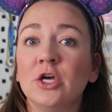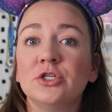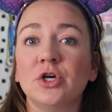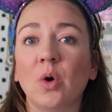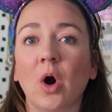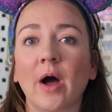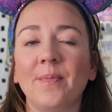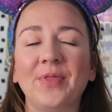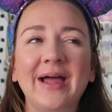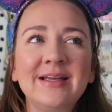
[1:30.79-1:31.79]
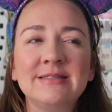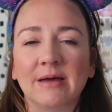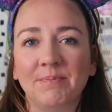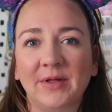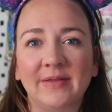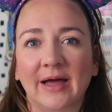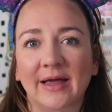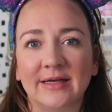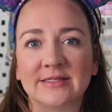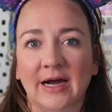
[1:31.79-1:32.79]
So that is something
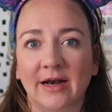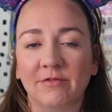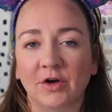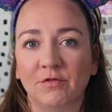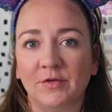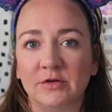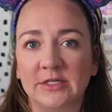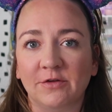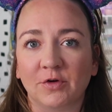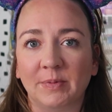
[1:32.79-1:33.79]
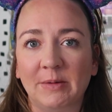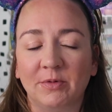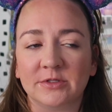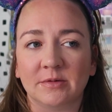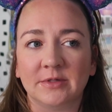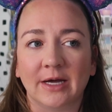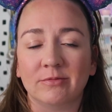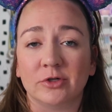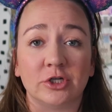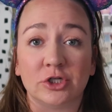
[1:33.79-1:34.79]
that is kind of confusing for people
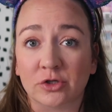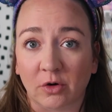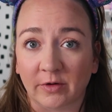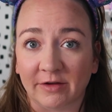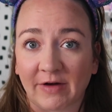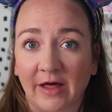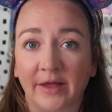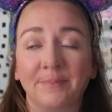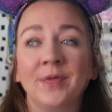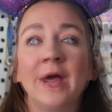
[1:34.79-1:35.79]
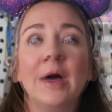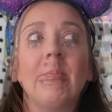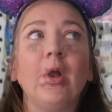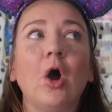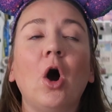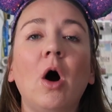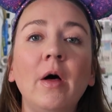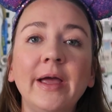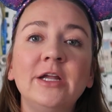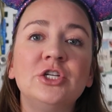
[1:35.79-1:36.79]
sometimes, which is totally valid. But
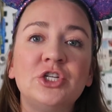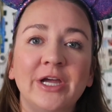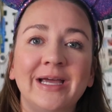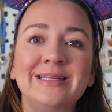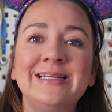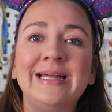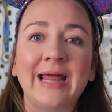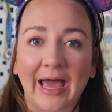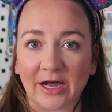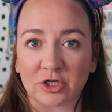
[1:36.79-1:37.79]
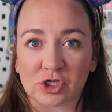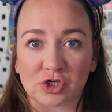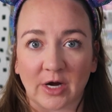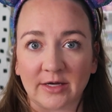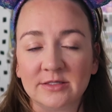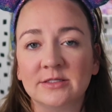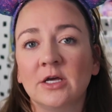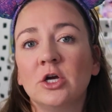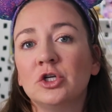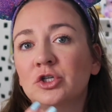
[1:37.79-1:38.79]
all enchanting extras,
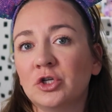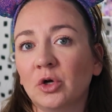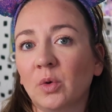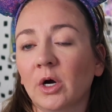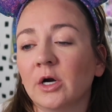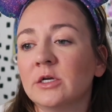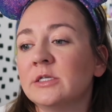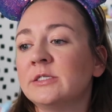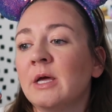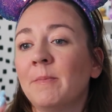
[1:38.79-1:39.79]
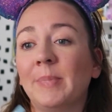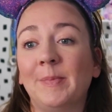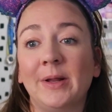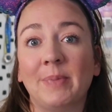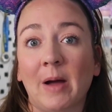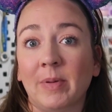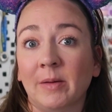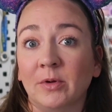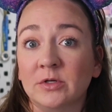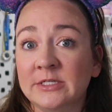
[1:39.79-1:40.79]
tours, Bibbidi
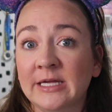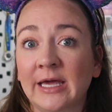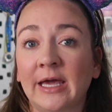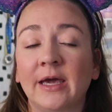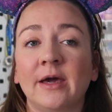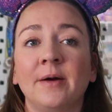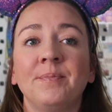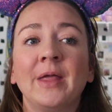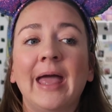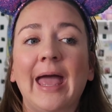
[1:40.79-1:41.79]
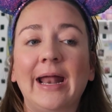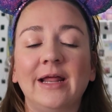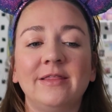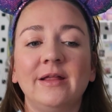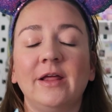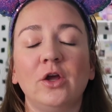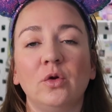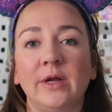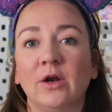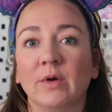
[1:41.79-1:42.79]
Bobbidi Boutique, anything that you
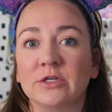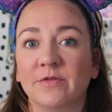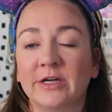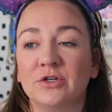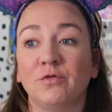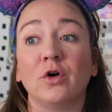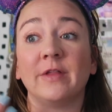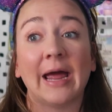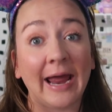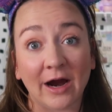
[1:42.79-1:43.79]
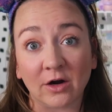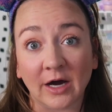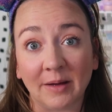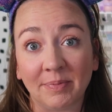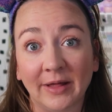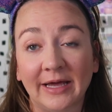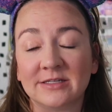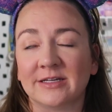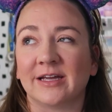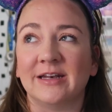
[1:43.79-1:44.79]
need a reservation for, the haircut
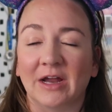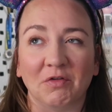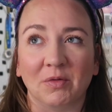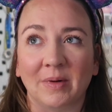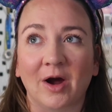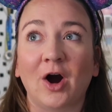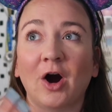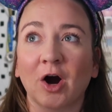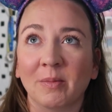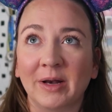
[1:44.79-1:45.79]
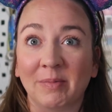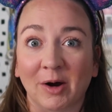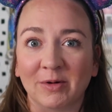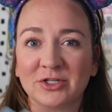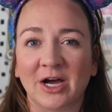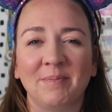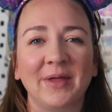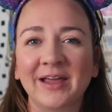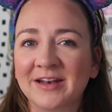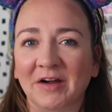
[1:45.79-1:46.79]
place, I can never remember, Harmony Barbershop,
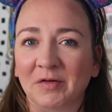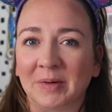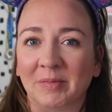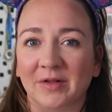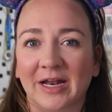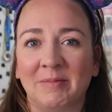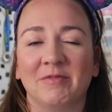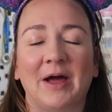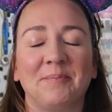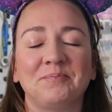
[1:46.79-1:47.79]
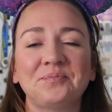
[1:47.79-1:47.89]
I can never remember the name of that.